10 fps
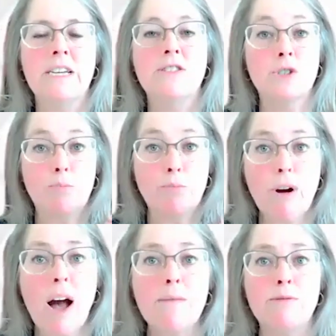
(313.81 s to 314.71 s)
There's a
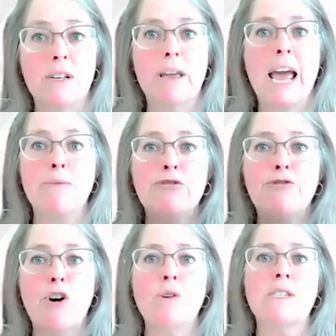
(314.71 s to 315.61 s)
problem and we
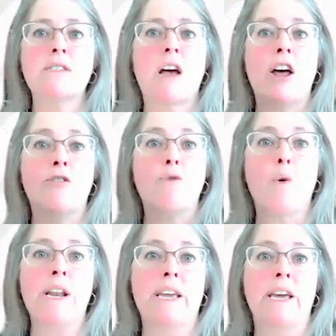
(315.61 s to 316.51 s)
focus on
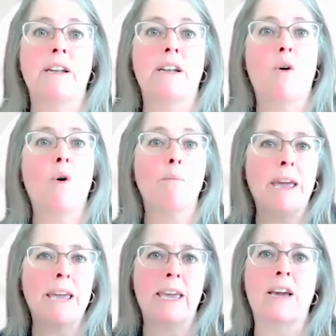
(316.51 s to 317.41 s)
avoiding it or
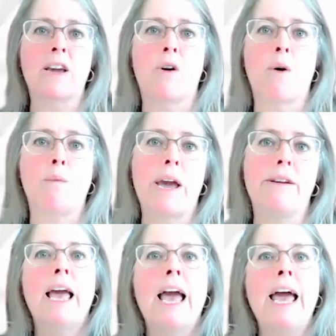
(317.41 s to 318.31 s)
making it go away.
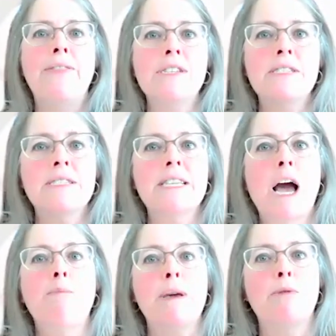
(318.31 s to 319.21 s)
And this is
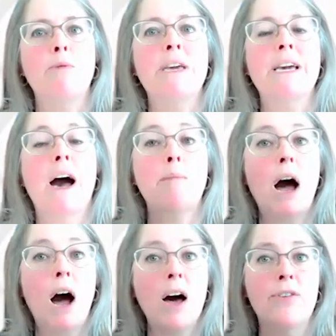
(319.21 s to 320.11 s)
how people become
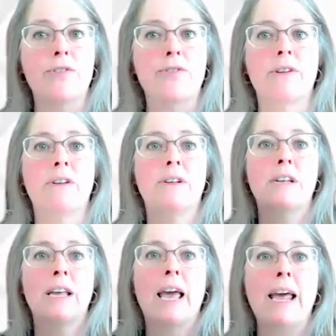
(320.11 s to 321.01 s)
othered
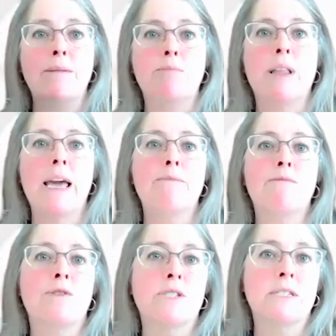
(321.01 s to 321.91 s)
and blamed
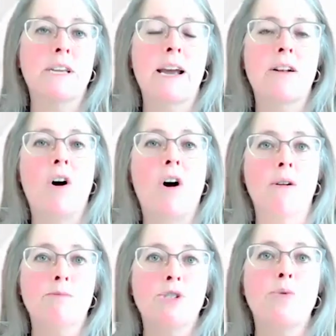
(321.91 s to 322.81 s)
for societal
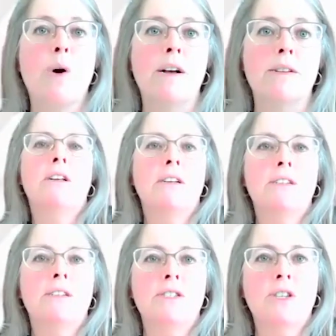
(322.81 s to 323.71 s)
harm to us.
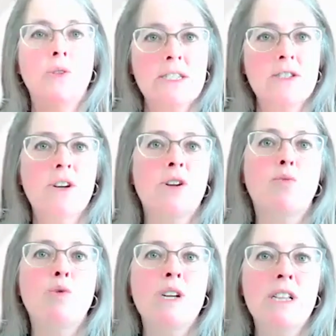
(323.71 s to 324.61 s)
So let's look at a
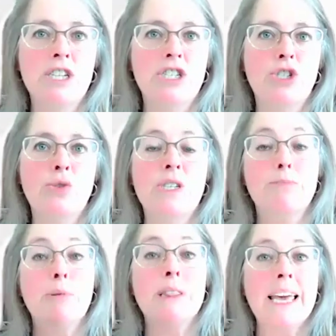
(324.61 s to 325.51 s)
real issue that's
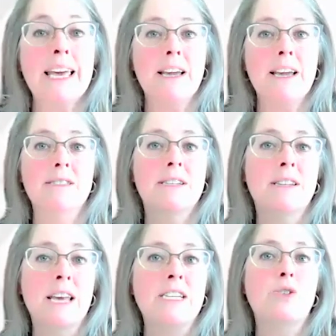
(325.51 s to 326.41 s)
plaguing us in
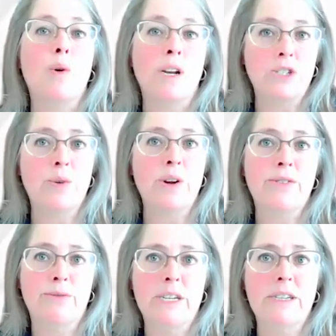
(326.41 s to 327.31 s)
late
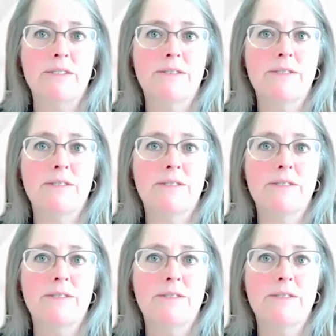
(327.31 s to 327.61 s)
2023.